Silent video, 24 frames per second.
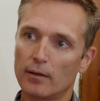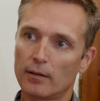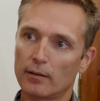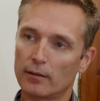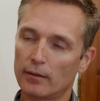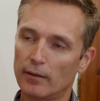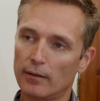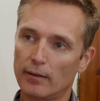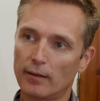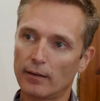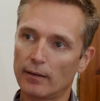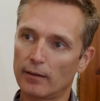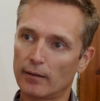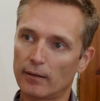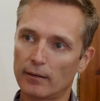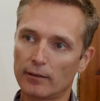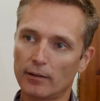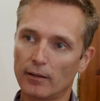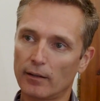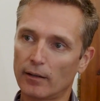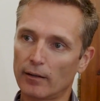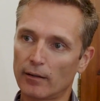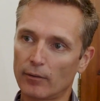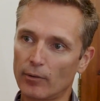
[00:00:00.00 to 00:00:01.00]
and then uh,
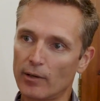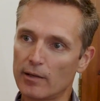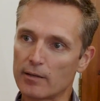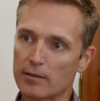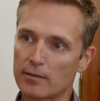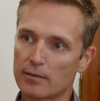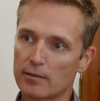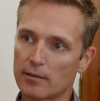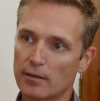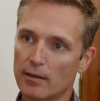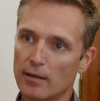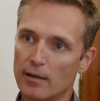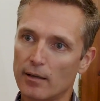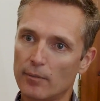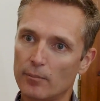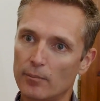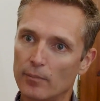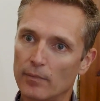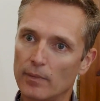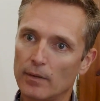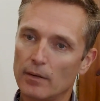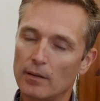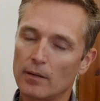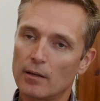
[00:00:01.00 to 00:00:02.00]
you know the rest. Um,
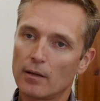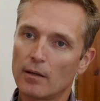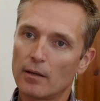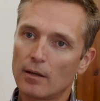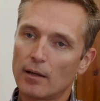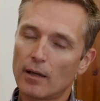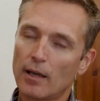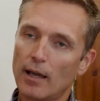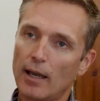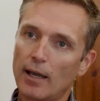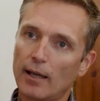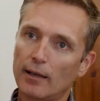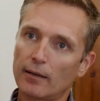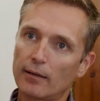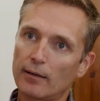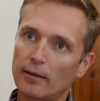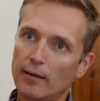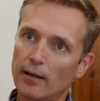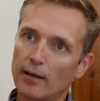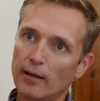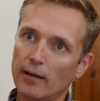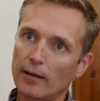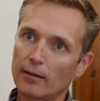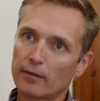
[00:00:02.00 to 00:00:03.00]
sure. And
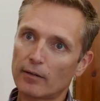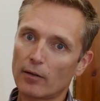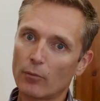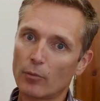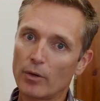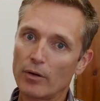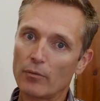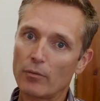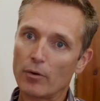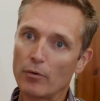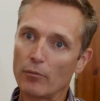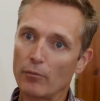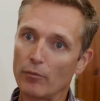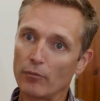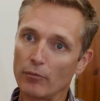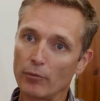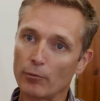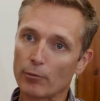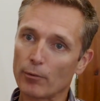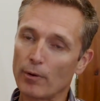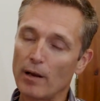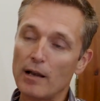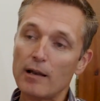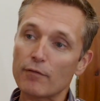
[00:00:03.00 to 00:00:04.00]
uh, so we were
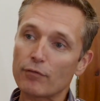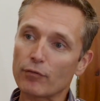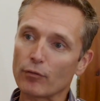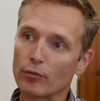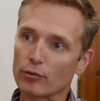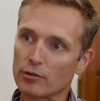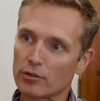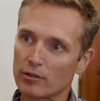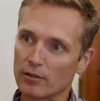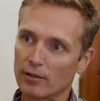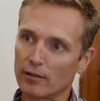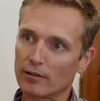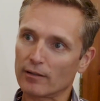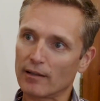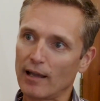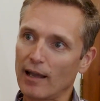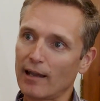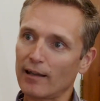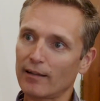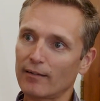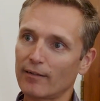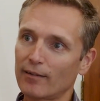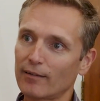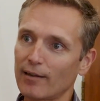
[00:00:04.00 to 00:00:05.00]
really fortunate.
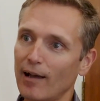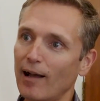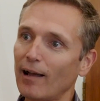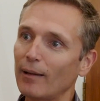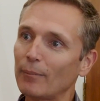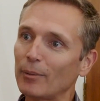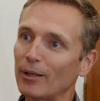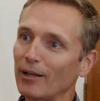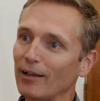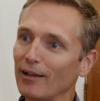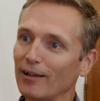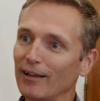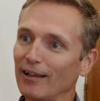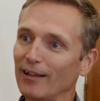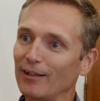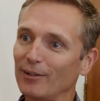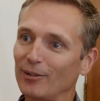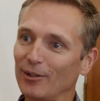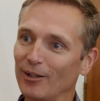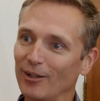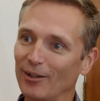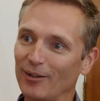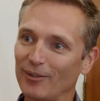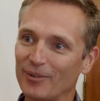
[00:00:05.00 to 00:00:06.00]
Dad's timing again,
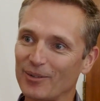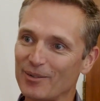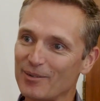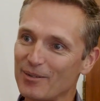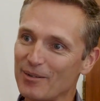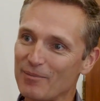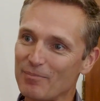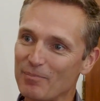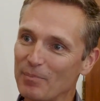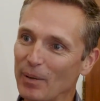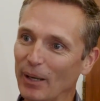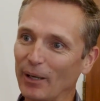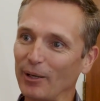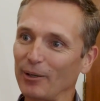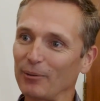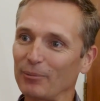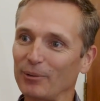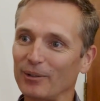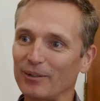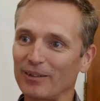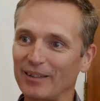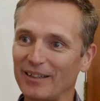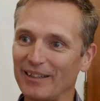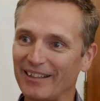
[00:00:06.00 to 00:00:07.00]
you know, is
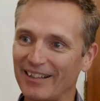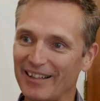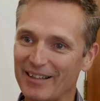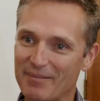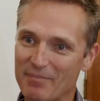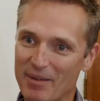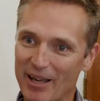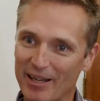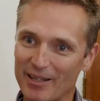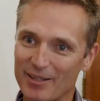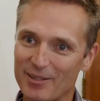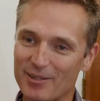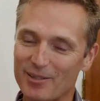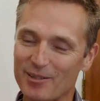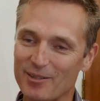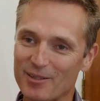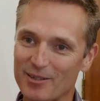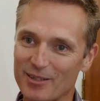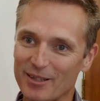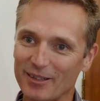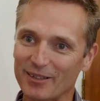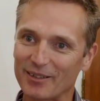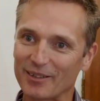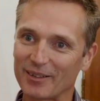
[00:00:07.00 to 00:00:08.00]
impeccable. He, he managed to
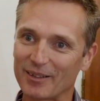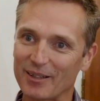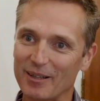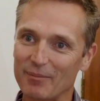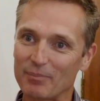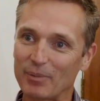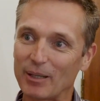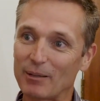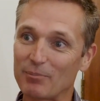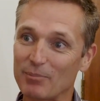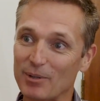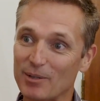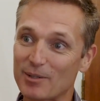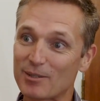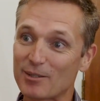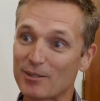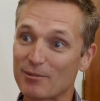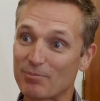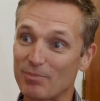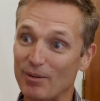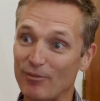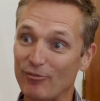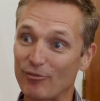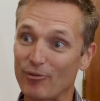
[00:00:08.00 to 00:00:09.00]
sell a big
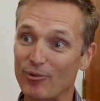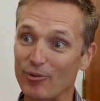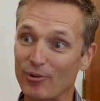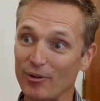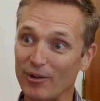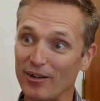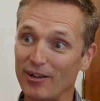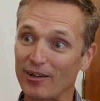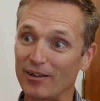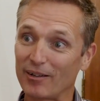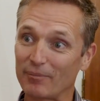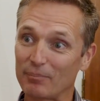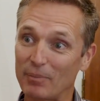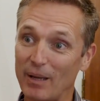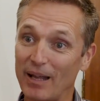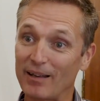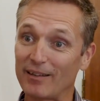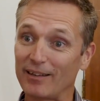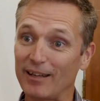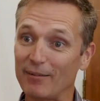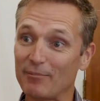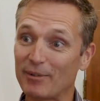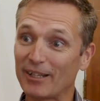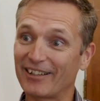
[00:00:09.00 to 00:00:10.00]
business before a uh,
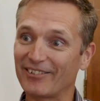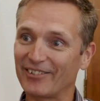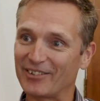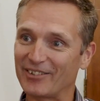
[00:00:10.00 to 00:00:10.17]
pandemic,